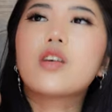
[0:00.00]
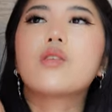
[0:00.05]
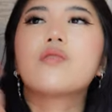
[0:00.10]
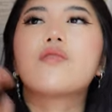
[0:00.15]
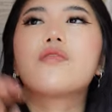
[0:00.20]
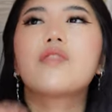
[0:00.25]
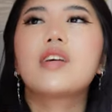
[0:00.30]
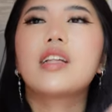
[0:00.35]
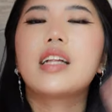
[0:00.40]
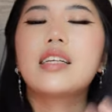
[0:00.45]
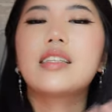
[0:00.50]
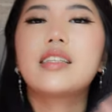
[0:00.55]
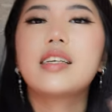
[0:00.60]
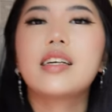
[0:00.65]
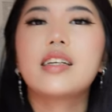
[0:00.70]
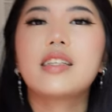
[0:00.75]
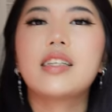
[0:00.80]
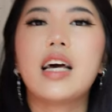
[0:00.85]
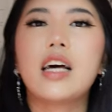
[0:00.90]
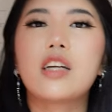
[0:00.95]
know, freelancing
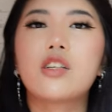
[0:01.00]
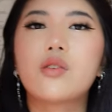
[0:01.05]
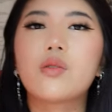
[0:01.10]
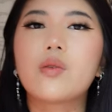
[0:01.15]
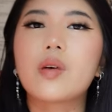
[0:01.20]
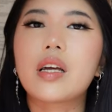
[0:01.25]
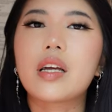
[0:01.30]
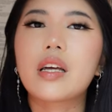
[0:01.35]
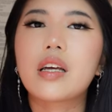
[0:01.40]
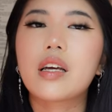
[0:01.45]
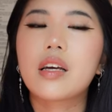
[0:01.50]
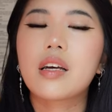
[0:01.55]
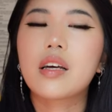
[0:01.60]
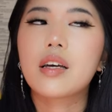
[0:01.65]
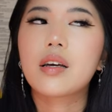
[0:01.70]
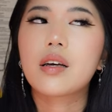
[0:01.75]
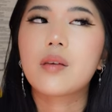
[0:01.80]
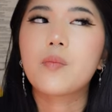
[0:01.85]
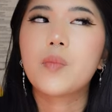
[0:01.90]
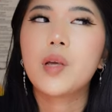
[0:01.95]
and tattooing,
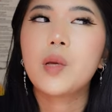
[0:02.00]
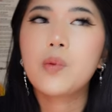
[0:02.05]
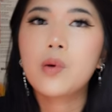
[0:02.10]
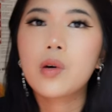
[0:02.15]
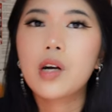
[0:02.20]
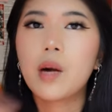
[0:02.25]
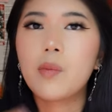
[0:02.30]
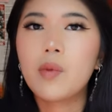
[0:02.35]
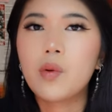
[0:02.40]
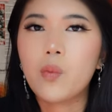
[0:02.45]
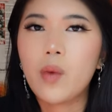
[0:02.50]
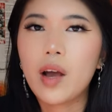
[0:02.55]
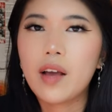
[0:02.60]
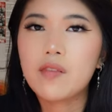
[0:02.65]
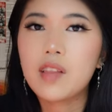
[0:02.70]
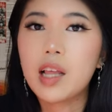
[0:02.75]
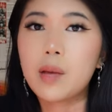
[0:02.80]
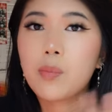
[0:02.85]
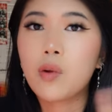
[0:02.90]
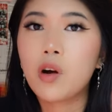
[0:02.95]
people come in
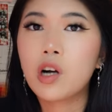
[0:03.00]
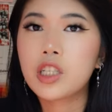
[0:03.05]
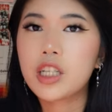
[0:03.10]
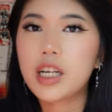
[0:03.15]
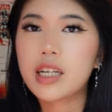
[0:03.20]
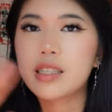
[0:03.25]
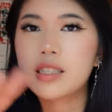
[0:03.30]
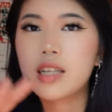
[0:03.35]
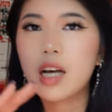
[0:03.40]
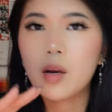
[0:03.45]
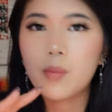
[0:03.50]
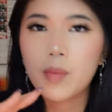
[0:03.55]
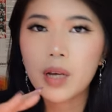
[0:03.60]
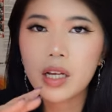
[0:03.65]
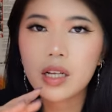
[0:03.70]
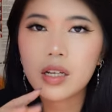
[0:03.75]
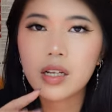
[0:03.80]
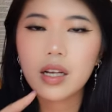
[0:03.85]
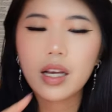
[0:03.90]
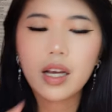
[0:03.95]
waves, like projects come
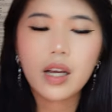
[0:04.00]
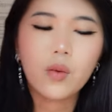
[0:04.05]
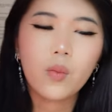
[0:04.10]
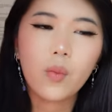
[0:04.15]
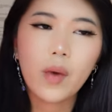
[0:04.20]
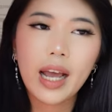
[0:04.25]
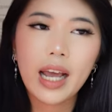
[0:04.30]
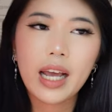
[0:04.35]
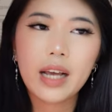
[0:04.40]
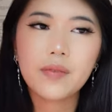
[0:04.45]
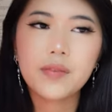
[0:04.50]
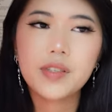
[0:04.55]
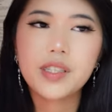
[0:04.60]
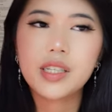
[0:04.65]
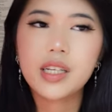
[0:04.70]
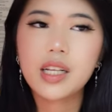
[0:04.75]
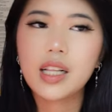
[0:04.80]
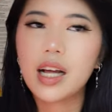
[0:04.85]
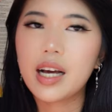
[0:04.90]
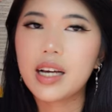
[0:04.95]
in in
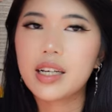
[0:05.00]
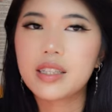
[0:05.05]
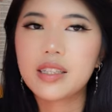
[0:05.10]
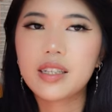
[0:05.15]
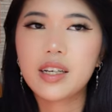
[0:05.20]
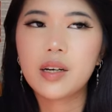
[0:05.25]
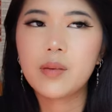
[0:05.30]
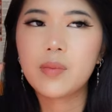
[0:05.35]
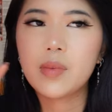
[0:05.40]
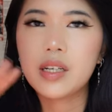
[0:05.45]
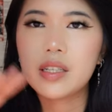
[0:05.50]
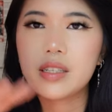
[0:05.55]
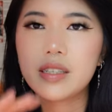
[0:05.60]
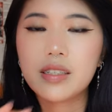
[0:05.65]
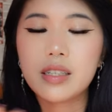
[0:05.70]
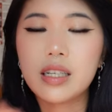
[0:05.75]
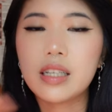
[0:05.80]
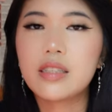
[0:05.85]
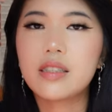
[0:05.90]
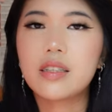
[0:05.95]
waves, clients come in
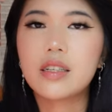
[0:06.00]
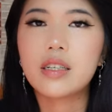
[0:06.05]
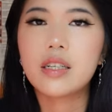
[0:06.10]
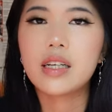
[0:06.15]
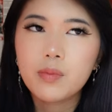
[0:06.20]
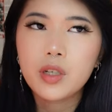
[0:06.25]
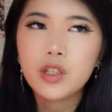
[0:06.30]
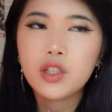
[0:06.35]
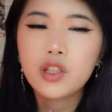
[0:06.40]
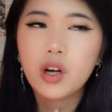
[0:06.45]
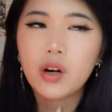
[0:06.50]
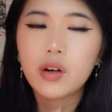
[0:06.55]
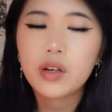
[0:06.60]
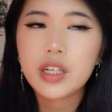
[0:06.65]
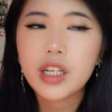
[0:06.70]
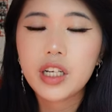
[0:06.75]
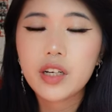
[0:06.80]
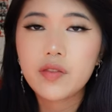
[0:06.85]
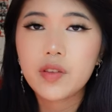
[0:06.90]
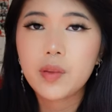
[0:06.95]
seasonally. The
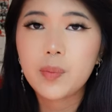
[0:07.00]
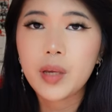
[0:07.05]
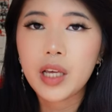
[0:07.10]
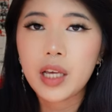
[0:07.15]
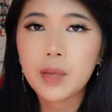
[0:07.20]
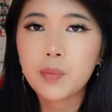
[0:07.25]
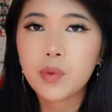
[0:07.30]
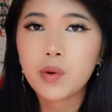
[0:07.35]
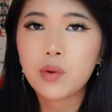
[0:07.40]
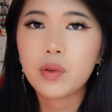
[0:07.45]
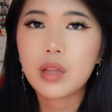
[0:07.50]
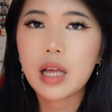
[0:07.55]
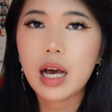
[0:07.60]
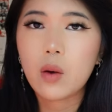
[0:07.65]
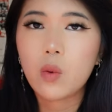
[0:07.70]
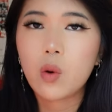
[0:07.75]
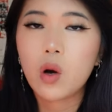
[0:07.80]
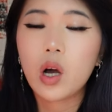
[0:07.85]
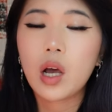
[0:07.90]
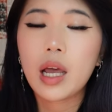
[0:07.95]
majority of the people
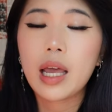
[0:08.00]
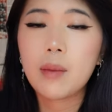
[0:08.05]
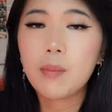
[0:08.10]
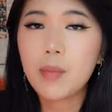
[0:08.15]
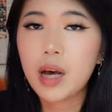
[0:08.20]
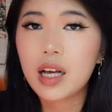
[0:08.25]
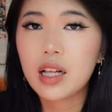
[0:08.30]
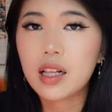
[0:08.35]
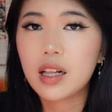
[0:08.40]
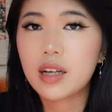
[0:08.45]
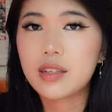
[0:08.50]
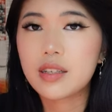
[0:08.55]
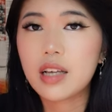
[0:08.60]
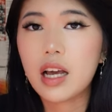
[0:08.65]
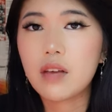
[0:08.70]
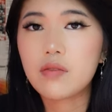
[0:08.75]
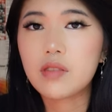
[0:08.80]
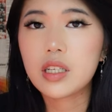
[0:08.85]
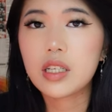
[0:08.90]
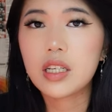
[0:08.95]
that were in my class at
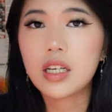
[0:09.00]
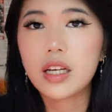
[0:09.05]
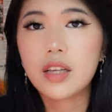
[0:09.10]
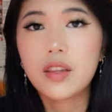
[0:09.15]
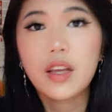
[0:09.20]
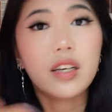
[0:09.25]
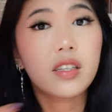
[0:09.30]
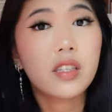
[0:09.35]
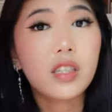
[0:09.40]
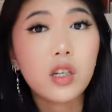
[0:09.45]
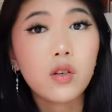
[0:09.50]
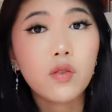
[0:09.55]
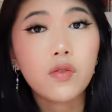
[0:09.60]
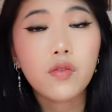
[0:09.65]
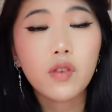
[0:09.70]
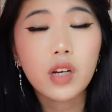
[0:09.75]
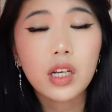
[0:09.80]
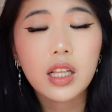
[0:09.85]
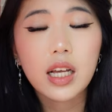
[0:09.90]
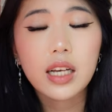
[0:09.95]
F Z D, they're still
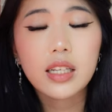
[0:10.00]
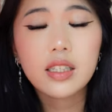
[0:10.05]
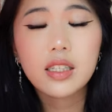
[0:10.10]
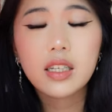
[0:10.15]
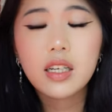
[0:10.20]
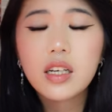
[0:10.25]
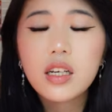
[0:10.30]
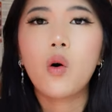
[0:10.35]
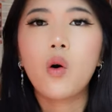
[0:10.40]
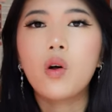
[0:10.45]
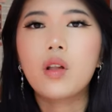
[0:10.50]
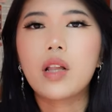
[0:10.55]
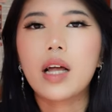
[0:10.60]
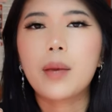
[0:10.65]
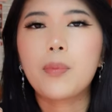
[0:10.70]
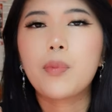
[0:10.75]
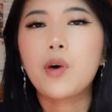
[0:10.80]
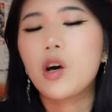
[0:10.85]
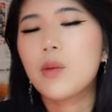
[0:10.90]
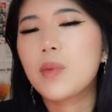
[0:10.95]
freelancing or
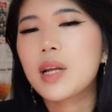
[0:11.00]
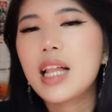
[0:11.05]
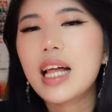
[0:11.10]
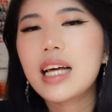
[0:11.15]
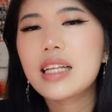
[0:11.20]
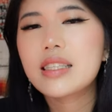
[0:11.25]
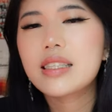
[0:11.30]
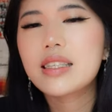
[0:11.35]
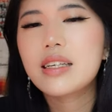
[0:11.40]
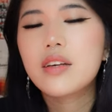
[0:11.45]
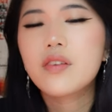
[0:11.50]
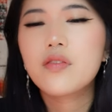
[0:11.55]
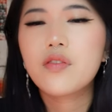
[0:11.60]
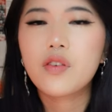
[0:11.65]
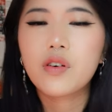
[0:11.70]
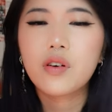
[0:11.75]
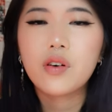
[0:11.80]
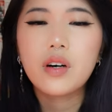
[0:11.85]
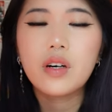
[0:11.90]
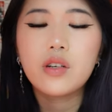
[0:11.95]
like permanenting
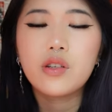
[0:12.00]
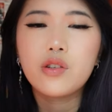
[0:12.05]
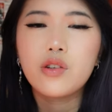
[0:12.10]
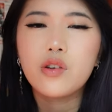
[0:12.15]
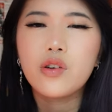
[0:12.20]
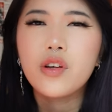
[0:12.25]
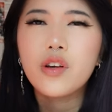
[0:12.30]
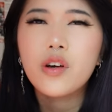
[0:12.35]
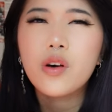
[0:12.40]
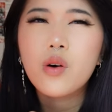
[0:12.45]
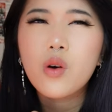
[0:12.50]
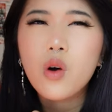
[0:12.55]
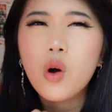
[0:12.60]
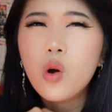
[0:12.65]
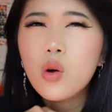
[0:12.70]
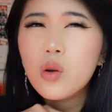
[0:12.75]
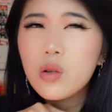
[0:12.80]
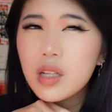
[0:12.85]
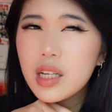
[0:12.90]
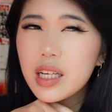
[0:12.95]
for a studio.
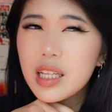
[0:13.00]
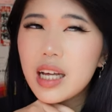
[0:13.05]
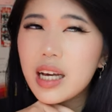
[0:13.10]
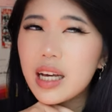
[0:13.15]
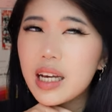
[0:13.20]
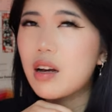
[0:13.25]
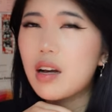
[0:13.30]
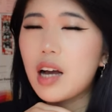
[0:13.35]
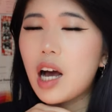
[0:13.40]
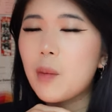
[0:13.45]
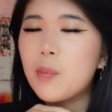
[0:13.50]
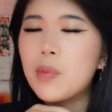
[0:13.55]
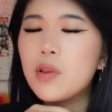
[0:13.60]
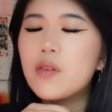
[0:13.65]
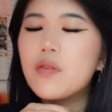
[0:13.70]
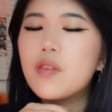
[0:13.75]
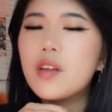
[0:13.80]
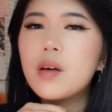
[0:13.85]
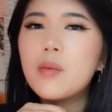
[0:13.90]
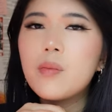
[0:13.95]
Only like a couple
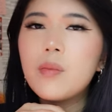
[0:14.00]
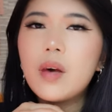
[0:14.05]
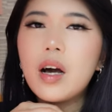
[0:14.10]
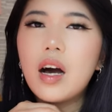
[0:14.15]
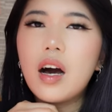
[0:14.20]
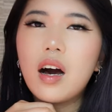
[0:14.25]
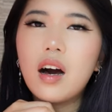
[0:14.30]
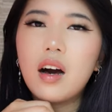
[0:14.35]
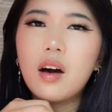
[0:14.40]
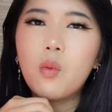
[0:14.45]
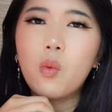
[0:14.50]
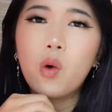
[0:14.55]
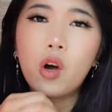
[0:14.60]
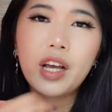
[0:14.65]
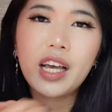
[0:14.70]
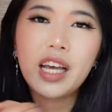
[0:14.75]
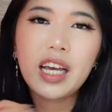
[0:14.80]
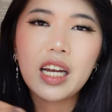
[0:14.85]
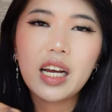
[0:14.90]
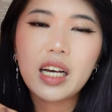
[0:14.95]
of them are
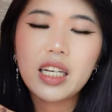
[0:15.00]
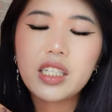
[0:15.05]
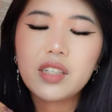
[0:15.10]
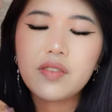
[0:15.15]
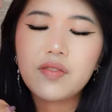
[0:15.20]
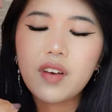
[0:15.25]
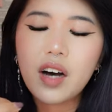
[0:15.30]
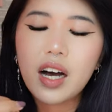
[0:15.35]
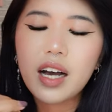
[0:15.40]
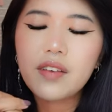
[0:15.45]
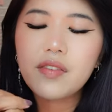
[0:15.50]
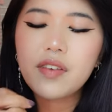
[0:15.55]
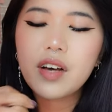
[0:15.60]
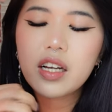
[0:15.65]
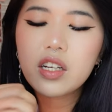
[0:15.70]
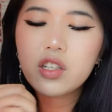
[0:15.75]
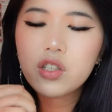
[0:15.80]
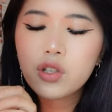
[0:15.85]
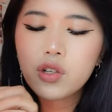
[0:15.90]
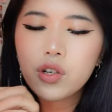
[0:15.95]
working a nine to five
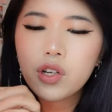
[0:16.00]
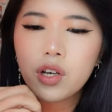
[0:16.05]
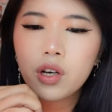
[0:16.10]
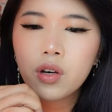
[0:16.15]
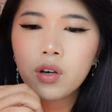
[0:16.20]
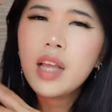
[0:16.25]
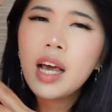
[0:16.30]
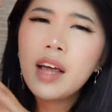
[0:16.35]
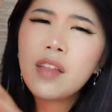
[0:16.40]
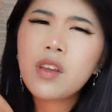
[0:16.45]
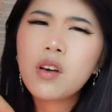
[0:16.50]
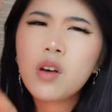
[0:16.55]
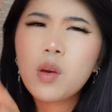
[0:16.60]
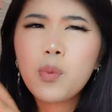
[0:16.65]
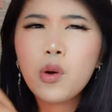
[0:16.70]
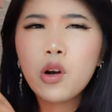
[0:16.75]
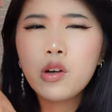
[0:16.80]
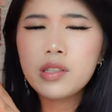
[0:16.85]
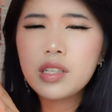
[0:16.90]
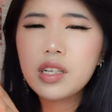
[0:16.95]
at a studio, and there are
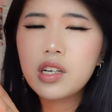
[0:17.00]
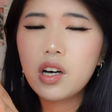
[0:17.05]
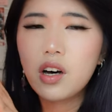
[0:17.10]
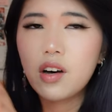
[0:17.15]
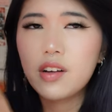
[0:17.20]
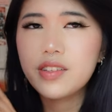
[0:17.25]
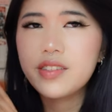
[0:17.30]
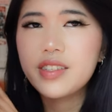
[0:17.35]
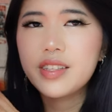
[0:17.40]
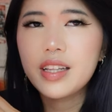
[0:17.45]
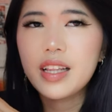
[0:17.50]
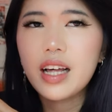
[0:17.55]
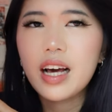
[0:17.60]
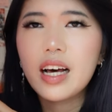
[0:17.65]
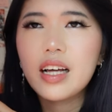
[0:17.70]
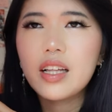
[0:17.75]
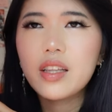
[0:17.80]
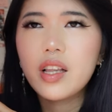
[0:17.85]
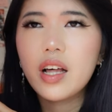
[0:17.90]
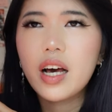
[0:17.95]
pros and cons to
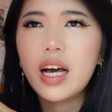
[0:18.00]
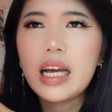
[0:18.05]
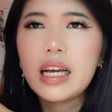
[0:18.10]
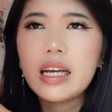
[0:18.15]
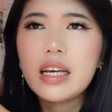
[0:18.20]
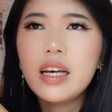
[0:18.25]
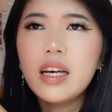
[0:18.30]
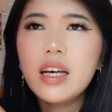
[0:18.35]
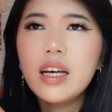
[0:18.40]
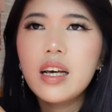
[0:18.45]
that. Like,